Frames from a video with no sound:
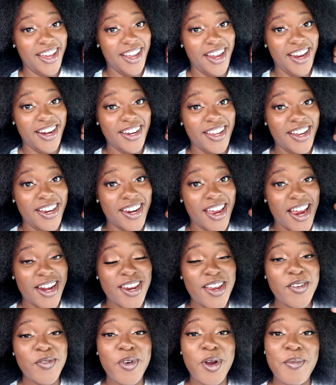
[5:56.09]
And then I
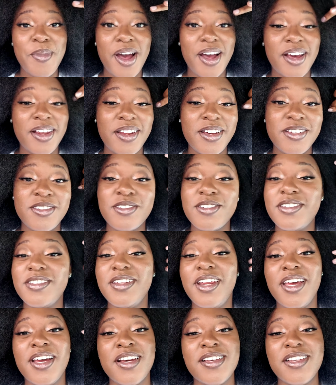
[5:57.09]
didn't wear my clusters
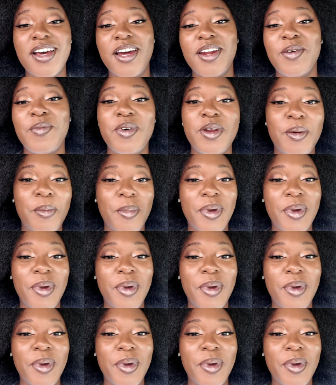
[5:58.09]
today because I didn't want to